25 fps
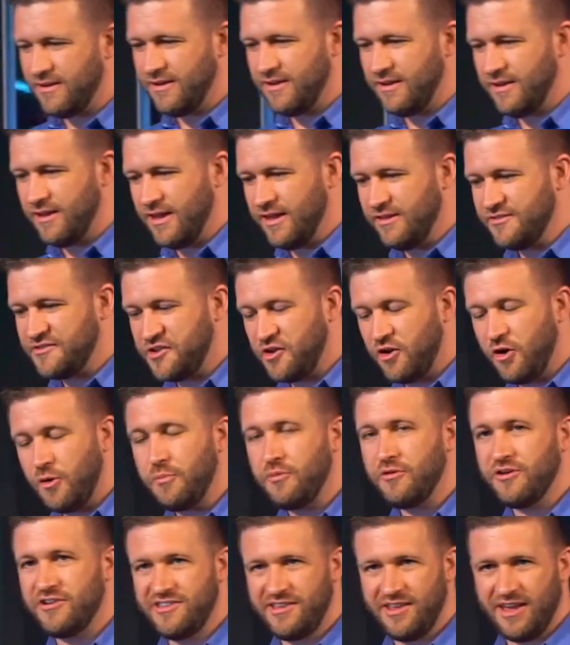
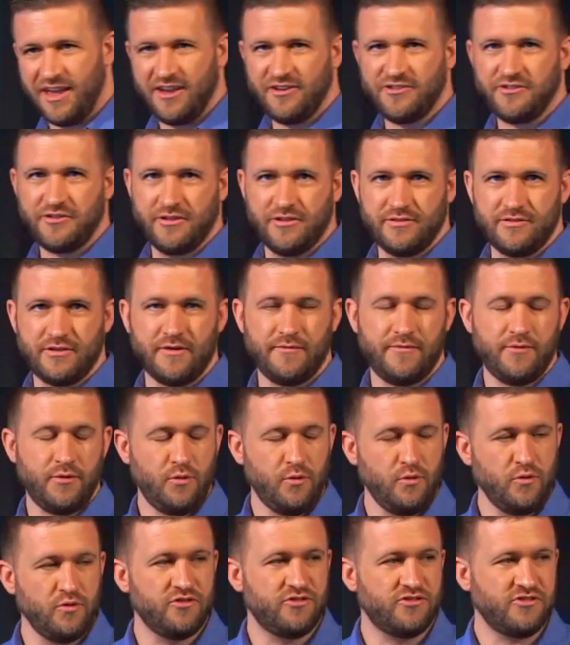interpretations of
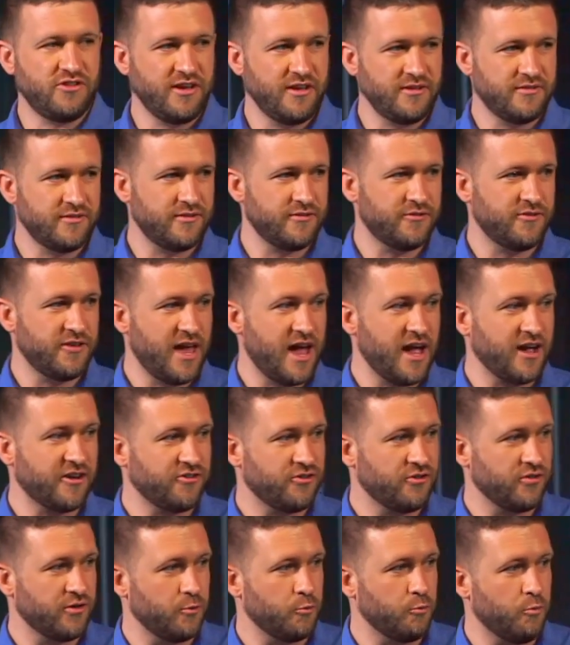who Jesus
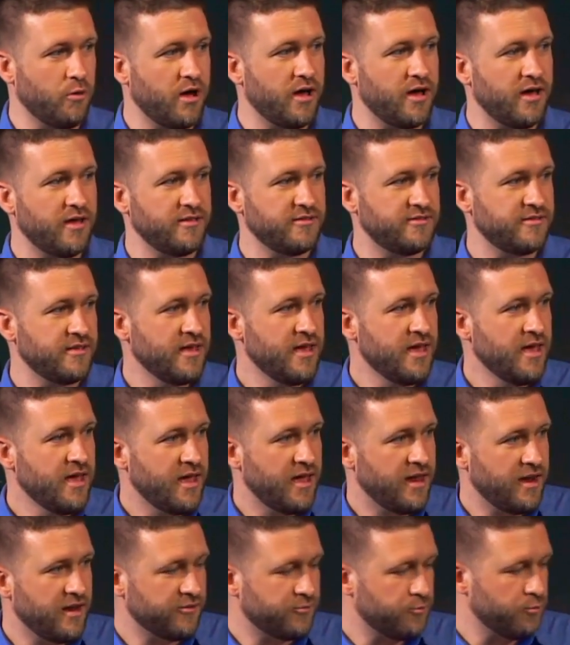actually was.
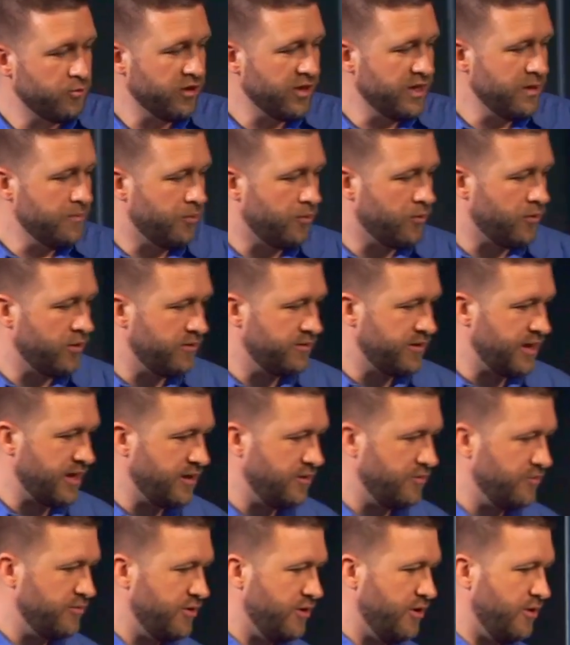And it's really important that
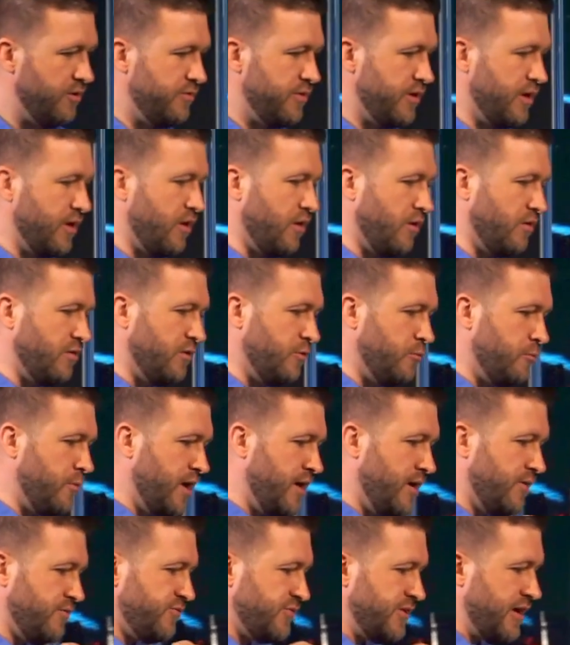you know the only
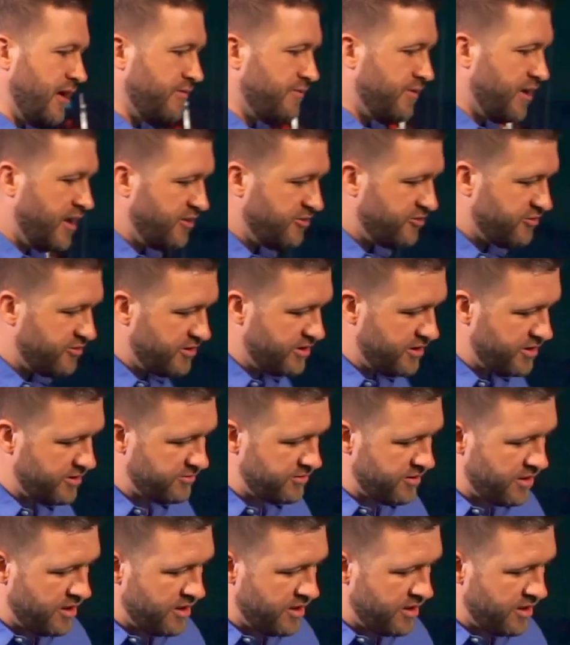way of salvation is